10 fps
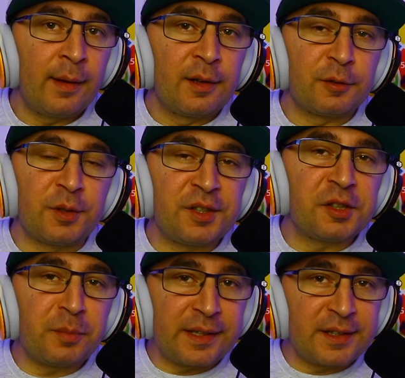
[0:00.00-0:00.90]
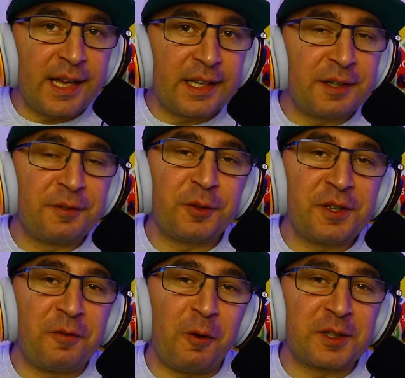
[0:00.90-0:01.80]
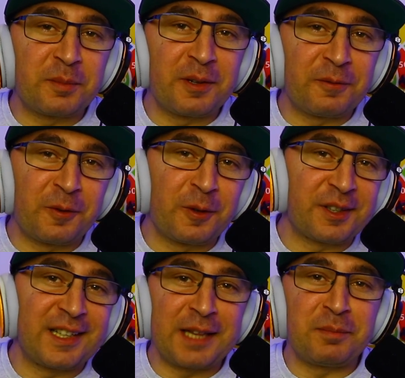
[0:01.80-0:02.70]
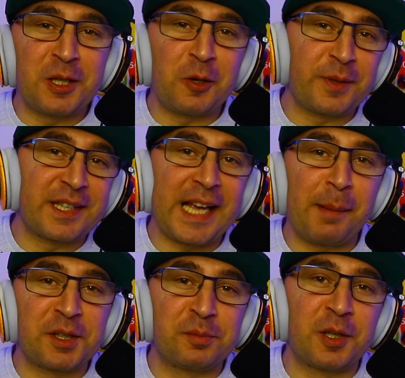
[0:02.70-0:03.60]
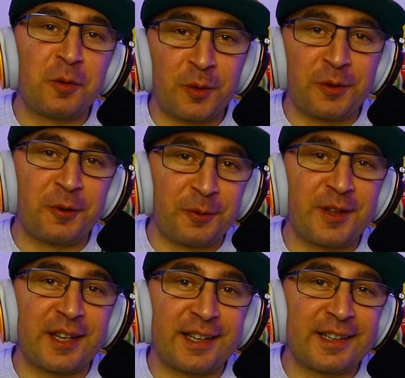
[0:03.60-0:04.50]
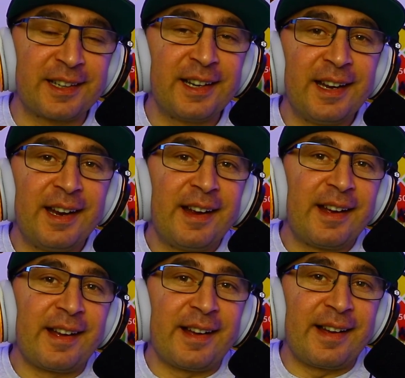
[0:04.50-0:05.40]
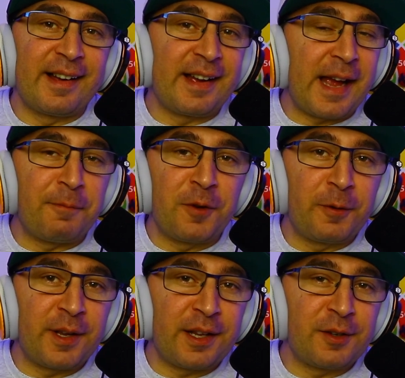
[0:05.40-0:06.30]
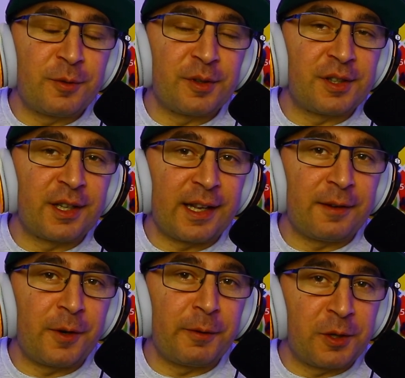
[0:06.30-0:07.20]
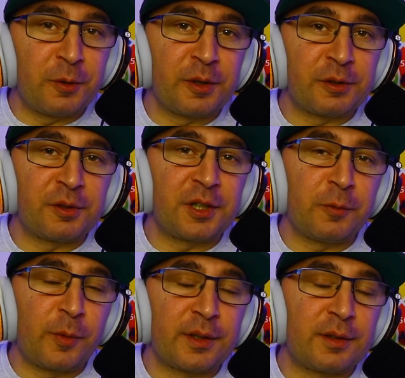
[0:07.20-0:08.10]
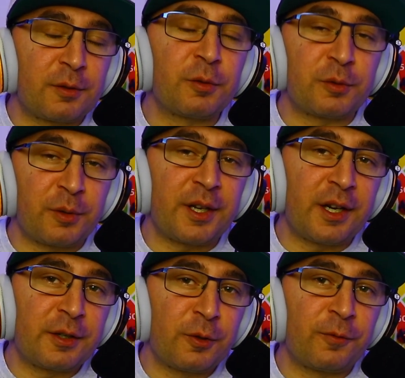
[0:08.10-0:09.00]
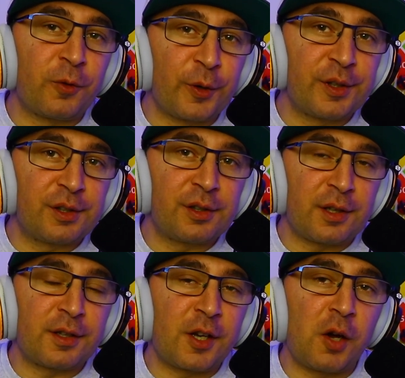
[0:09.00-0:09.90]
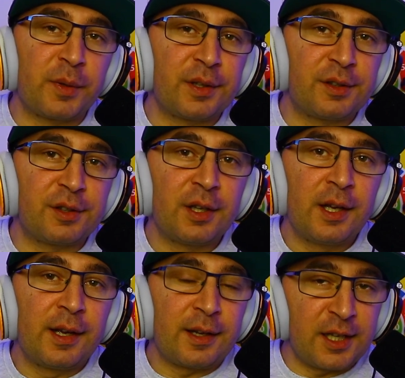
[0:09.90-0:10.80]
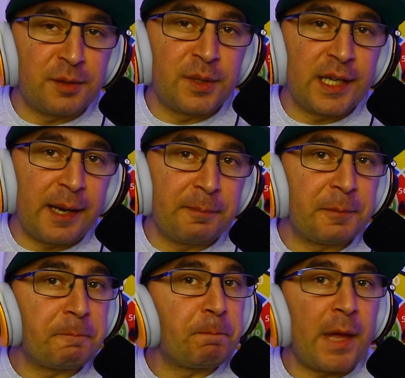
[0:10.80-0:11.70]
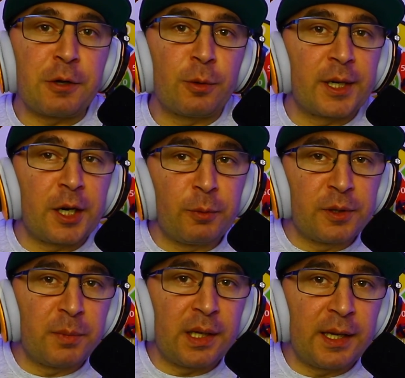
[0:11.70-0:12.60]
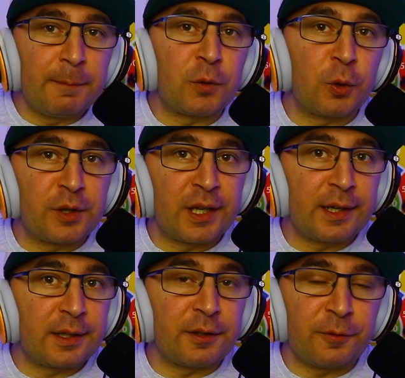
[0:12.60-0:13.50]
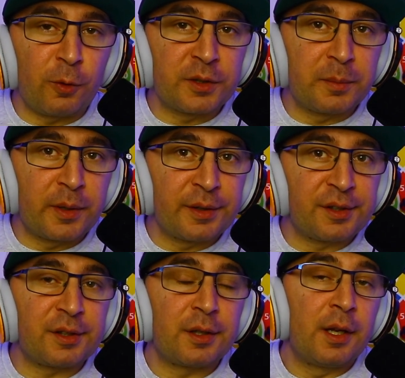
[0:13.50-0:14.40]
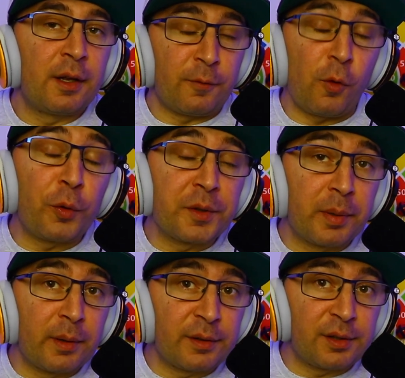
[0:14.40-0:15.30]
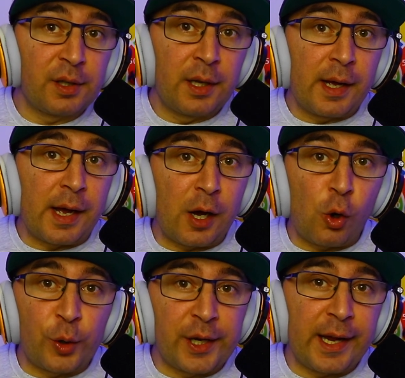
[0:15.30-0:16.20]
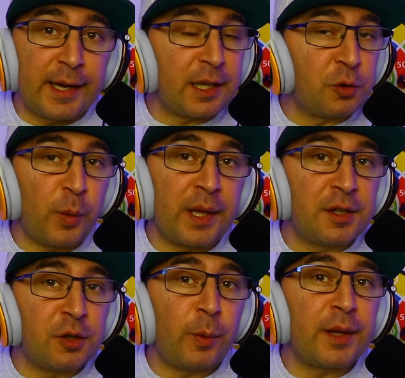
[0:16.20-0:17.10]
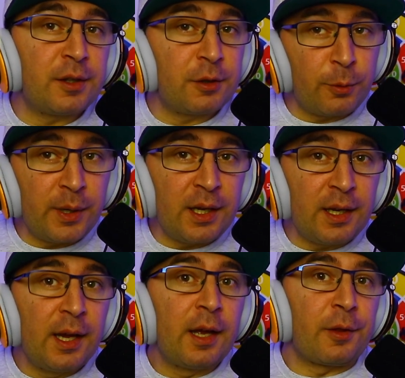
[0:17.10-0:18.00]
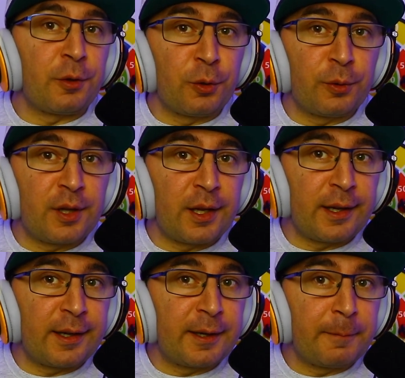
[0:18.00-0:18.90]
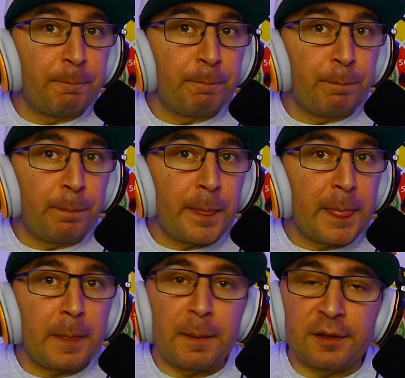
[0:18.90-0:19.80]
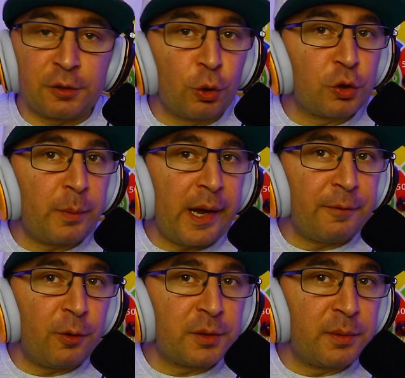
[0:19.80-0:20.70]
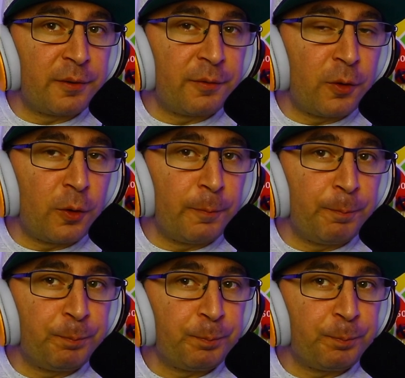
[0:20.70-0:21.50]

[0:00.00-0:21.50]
So this is my take for the foldable phones. Let me know in the comments below what do you think. I'm very interesting and very curious to see to hear your voice in the comments. Hit me up. Are you agree with me? Do you think the foldables are okay in 2023? Do you think it's good to buy a foldable phone?